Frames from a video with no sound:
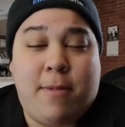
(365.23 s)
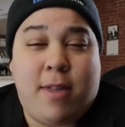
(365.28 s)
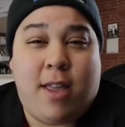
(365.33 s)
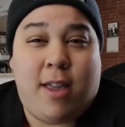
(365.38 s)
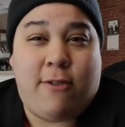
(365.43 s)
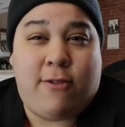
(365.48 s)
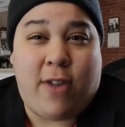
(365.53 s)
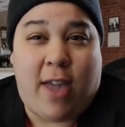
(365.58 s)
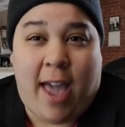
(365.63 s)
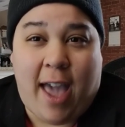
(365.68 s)

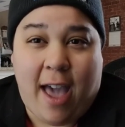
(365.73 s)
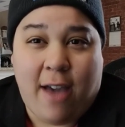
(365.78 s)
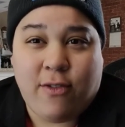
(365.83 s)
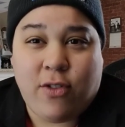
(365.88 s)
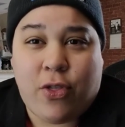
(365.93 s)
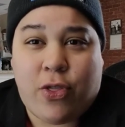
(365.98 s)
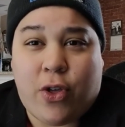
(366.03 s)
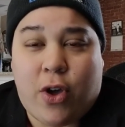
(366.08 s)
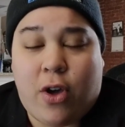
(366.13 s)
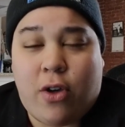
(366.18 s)
If you
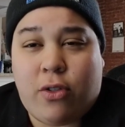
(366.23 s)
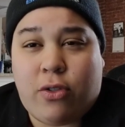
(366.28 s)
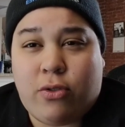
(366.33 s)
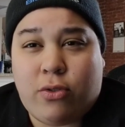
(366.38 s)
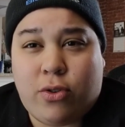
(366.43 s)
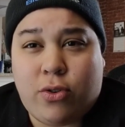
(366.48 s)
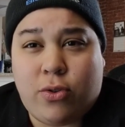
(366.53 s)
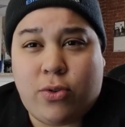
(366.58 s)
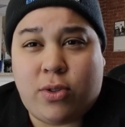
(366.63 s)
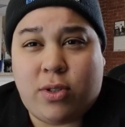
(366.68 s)
haven't thought
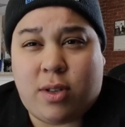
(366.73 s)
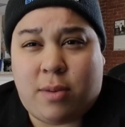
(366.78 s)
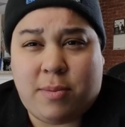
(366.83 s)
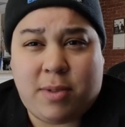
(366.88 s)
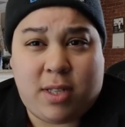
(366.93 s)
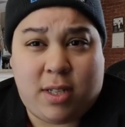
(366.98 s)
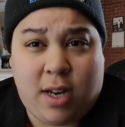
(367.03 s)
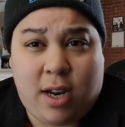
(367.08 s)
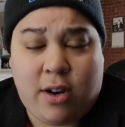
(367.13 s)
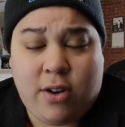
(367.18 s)
through some
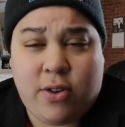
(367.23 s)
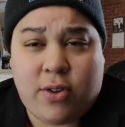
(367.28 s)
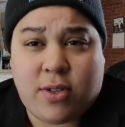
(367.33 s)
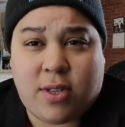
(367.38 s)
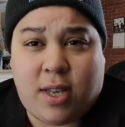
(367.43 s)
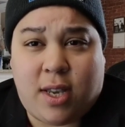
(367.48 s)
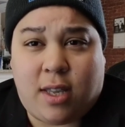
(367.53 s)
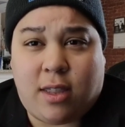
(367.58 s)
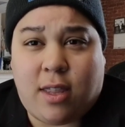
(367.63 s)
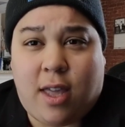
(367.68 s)
scenarios
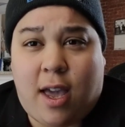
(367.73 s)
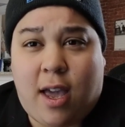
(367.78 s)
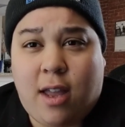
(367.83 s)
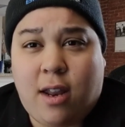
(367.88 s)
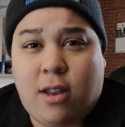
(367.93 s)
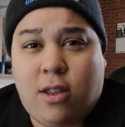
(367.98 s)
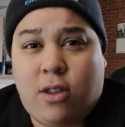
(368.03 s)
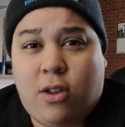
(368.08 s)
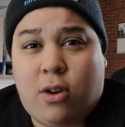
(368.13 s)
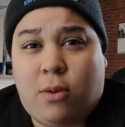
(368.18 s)
like
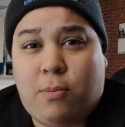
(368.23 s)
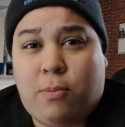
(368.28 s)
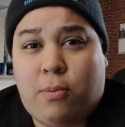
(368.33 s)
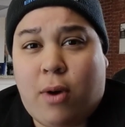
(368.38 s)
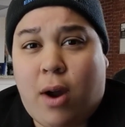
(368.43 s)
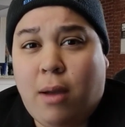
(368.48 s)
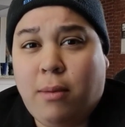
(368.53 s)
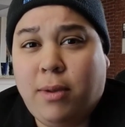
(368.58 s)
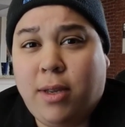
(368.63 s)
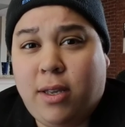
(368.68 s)
that, you're
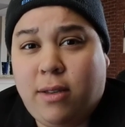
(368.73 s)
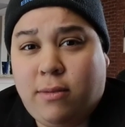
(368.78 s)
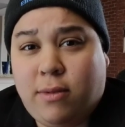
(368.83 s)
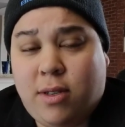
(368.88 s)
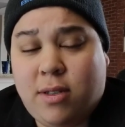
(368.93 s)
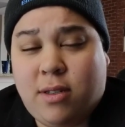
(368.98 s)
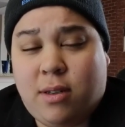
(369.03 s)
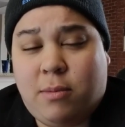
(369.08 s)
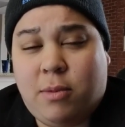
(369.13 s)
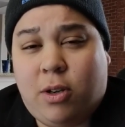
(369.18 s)
probably
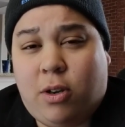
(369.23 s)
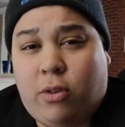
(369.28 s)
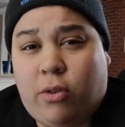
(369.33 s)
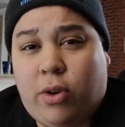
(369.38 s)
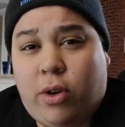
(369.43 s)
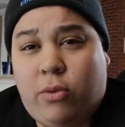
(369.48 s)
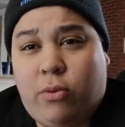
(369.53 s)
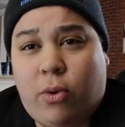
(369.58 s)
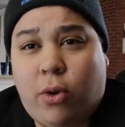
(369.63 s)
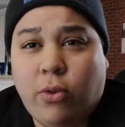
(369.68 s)
to some
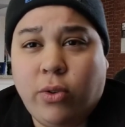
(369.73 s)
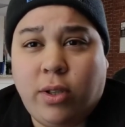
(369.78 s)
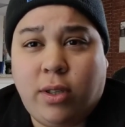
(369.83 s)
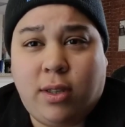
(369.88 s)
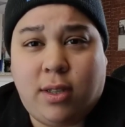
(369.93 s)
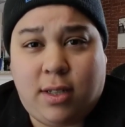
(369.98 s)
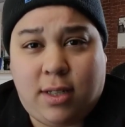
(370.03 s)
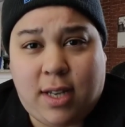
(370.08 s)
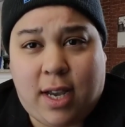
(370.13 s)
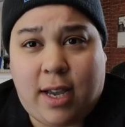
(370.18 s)
degree rolling
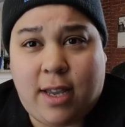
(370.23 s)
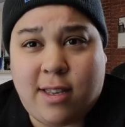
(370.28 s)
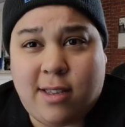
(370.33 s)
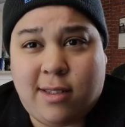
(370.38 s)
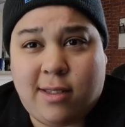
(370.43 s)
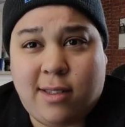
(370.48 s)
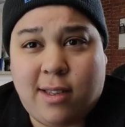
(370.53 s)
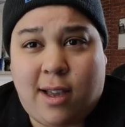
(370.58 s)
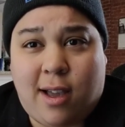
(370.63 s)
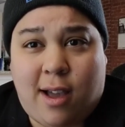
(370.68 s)
the
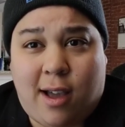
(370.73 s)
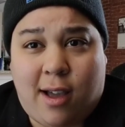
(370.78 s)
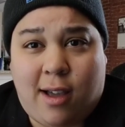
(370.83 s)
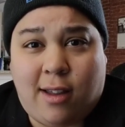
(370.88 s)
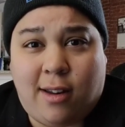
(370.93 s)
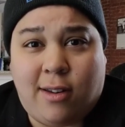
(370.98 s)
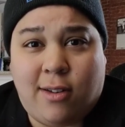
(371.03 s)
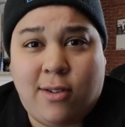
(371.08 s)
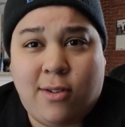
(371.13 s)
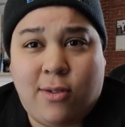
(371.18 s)
dice
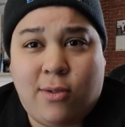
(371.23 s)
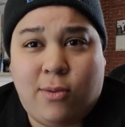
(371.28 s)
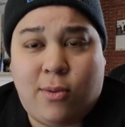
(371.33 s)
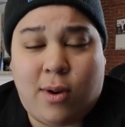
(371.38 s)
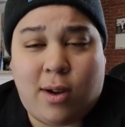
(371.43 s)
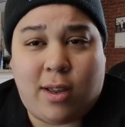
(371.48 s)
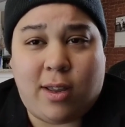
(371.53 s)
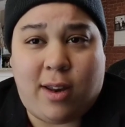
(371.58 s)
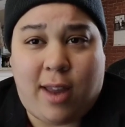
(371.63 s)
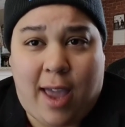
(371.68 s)
on
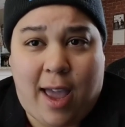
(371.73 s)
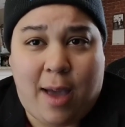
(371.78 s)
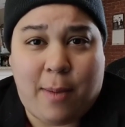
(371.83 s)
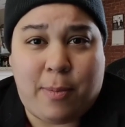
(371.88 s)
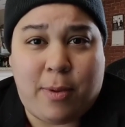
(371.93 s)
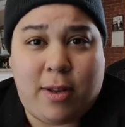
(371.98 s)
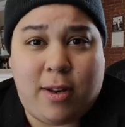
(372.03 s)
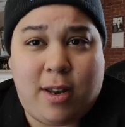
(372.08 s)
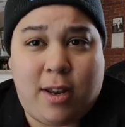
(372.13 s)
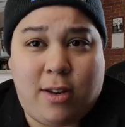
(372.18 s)
what could
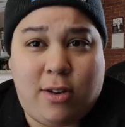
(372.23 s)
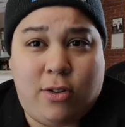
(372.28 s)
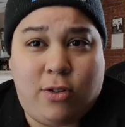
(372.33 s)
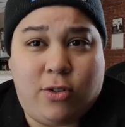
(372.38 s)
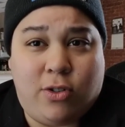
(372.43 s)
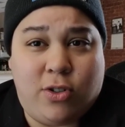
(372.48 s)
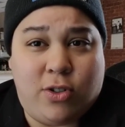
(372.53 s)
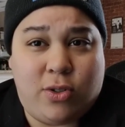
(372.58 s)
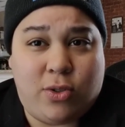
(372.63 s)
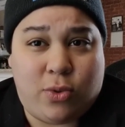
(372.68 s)
happen, and you're
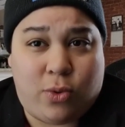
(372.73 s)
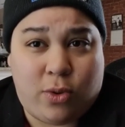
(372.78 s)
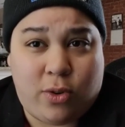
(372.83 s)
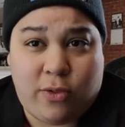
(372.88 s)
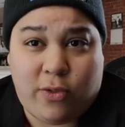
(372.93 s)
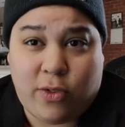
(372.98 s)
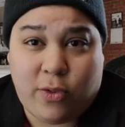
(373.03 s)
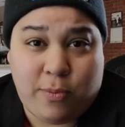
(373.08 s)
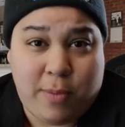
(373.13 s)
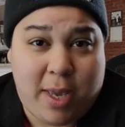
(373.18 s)
just sort
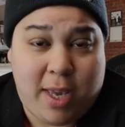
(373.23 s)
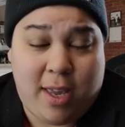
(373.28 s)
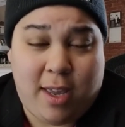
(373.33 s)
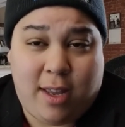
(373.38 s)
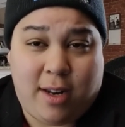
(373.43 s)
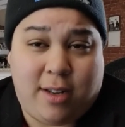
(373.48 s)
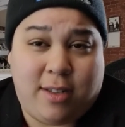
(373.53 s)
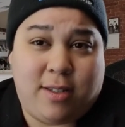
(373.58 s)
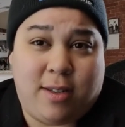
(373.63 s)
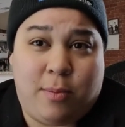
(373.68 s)
of making
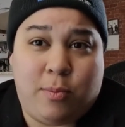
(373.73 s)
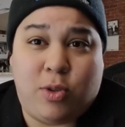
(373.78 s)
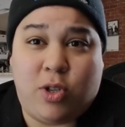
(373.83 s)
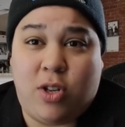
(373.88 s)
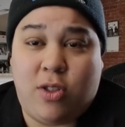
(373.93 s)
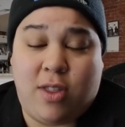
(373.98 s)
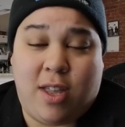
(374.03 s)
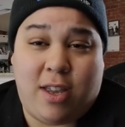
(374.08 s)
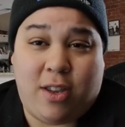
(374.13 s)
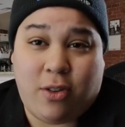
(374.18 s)
an
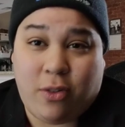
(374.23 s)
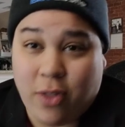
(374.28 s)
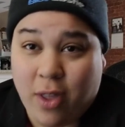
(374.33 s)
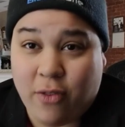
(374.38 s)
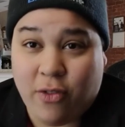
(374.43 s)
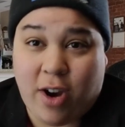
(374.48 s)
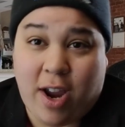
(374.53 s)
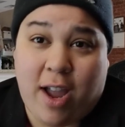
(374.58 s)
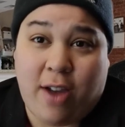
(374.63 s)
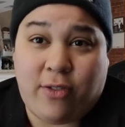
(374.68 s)
assumption that you'll
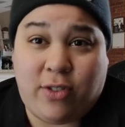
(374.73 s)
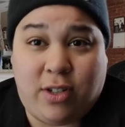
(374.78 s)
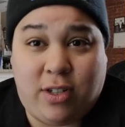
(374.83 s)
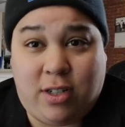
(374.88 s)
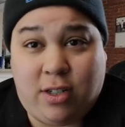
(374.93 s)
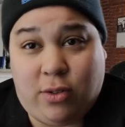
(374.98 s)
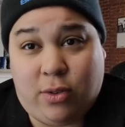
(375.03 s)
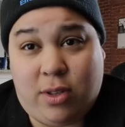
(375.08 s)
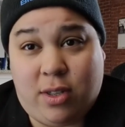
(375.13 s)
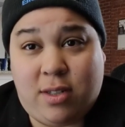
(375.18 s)
never have to
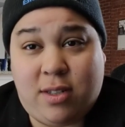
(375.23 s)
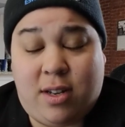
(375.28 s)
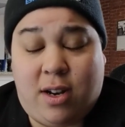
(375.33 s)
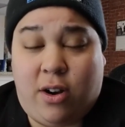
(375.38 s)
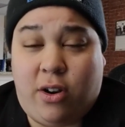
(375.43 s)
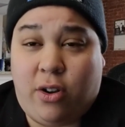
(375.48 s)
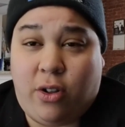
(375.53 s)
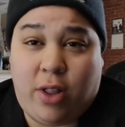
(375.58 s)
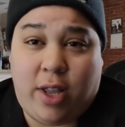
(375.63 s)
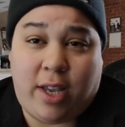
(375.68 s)
deal with a
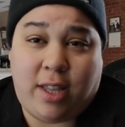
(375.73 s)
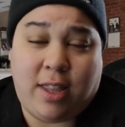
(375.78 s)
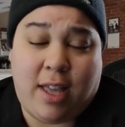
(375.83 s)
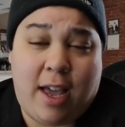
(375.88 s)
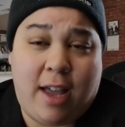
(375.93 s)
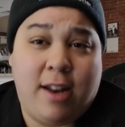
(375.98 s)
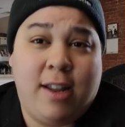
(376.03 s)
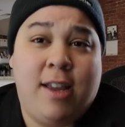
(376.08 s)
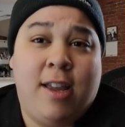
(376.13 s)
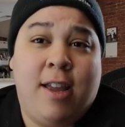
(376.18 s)
scenario like that.